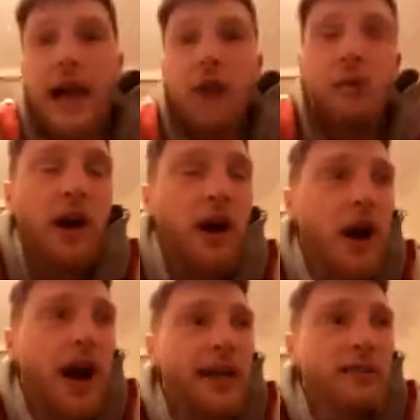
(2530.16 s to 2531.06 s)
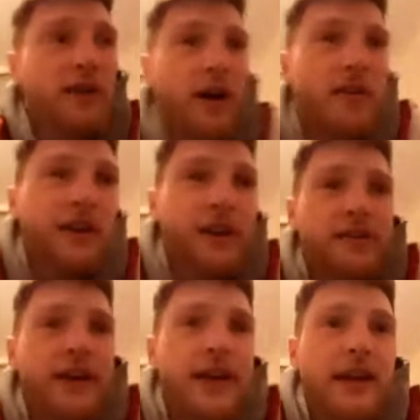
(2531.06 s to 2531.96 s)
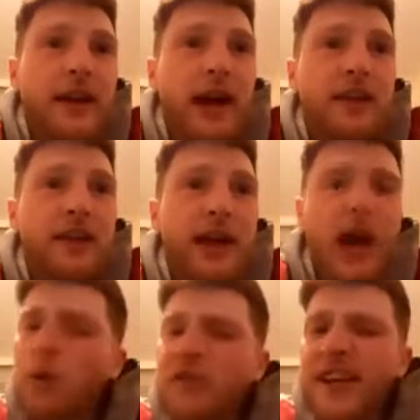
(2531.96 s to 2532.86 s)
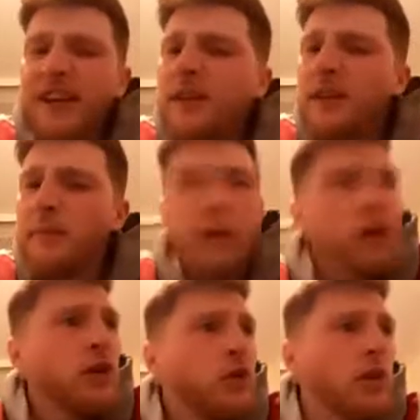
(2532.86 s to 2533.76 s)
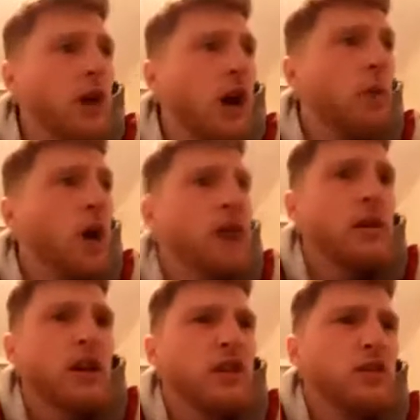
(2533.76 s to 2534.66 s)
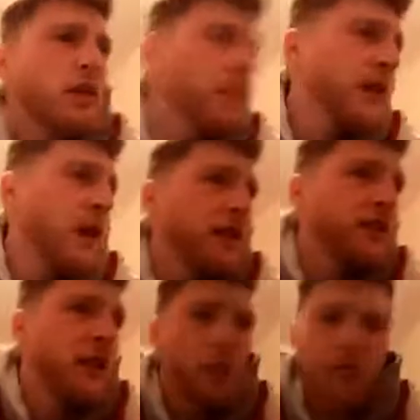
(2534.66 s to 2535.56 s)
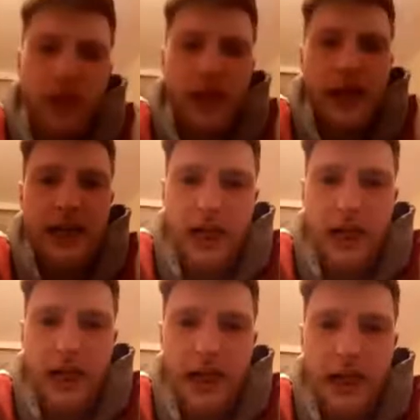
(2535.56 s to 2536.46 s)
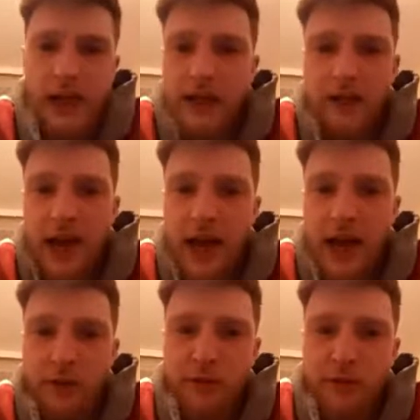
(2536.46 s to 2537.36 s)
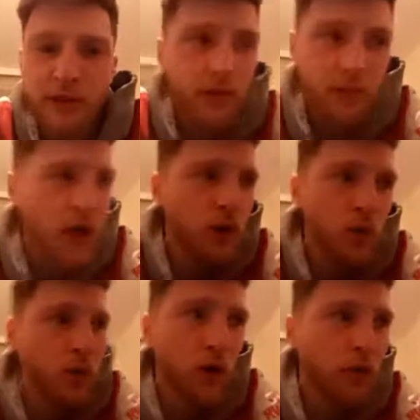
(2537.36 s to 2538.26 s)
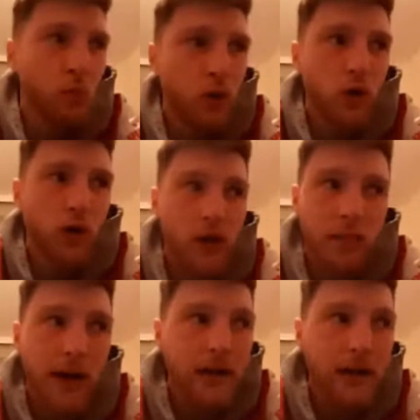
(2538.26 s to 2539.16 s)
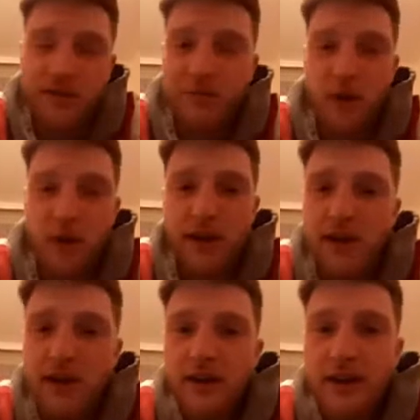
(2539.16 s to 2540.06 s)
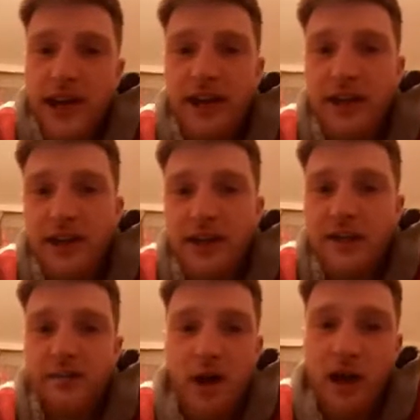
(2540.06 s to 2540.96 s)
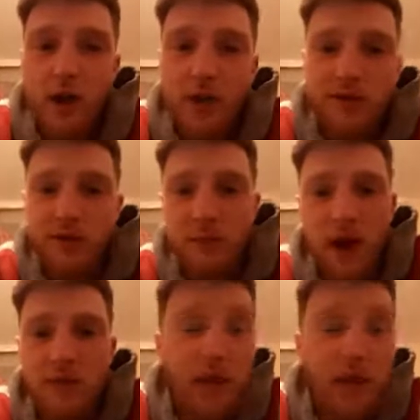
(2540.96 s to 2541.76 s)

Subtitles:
And when I even asked the next day, yeah, I said, how was I yesterday? Like, yeah, you were calm, why? I was like, I wasn't like lit. I didn't die or anything. Bro, you were on a madness, bro. Like, bro,